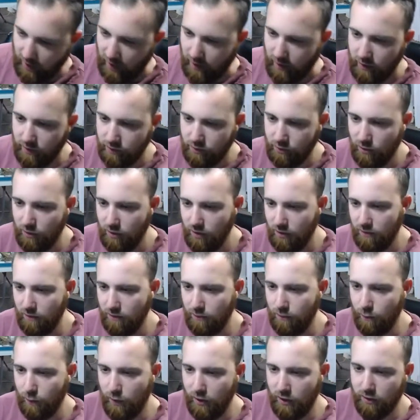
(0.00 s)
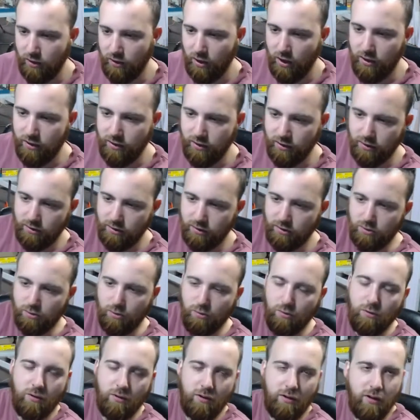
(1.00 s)
sort of weird colors
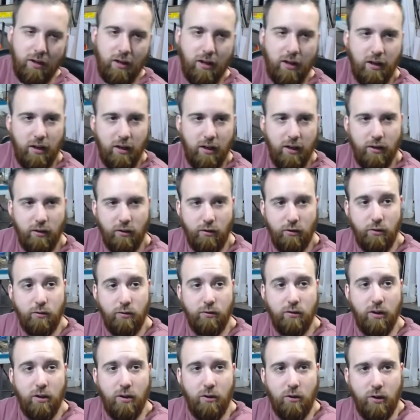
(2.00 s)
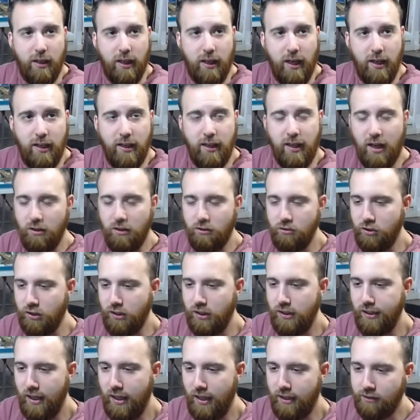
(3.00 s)
or uh, or gaining algae,
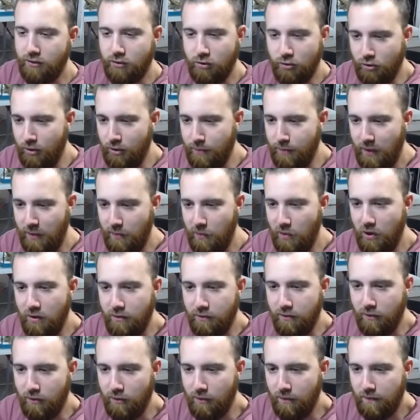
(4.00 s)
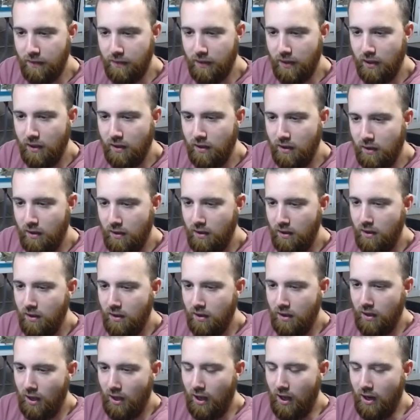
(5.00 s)
yes, trim them off.
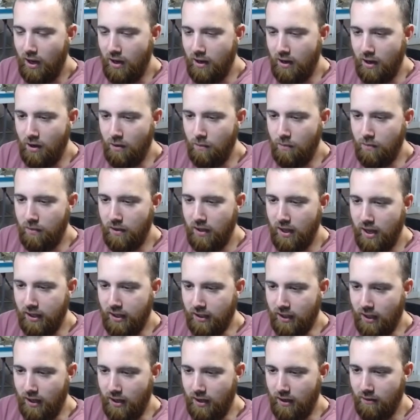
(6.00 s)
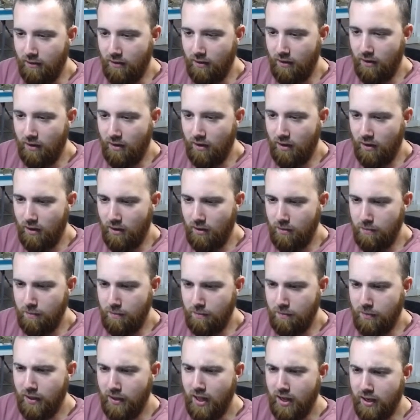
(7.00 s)
And now black uh, I'm
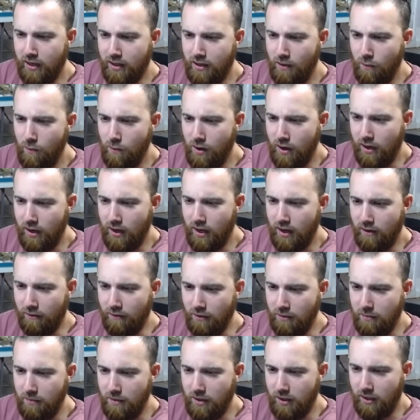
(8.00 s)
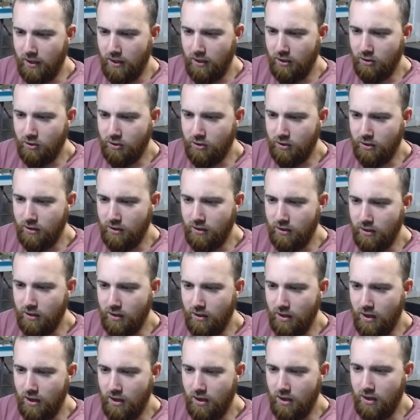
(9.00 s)
black and white after medication.
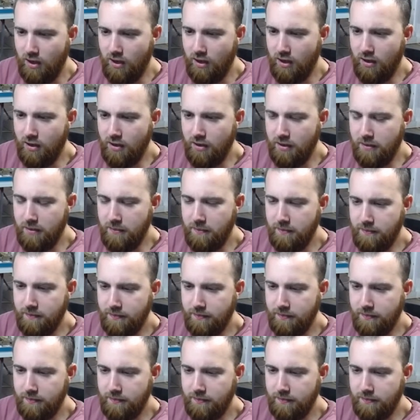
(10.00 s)
Um,